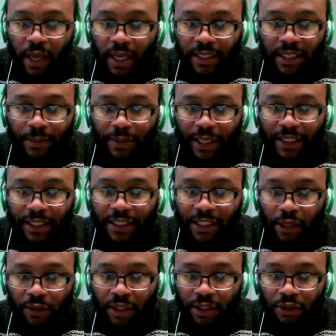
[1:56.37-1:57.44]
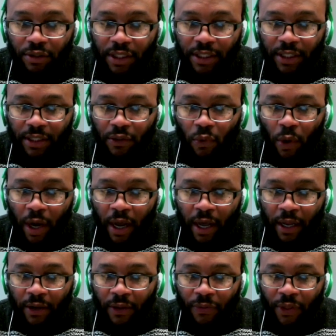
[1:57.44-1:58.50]
Seems like the Celtics are just the
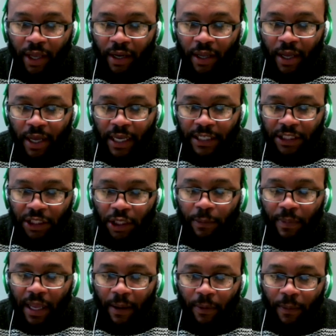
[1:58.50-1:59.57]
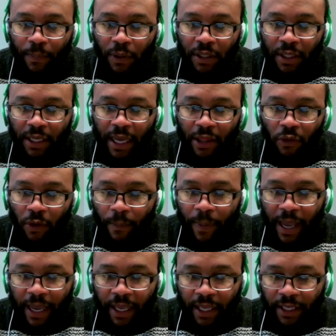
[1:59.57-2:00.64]
squad that should be able to put together a
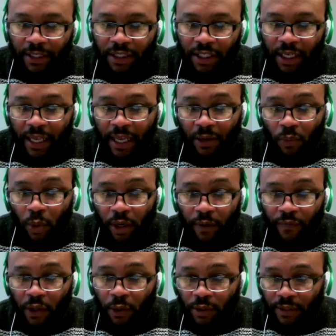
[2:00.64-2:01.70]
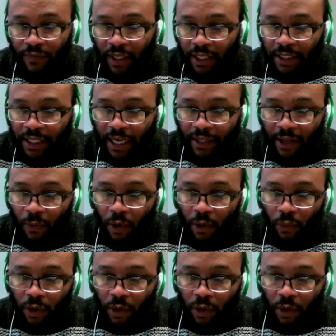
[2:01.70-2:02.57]
package to get one of those if they decide they want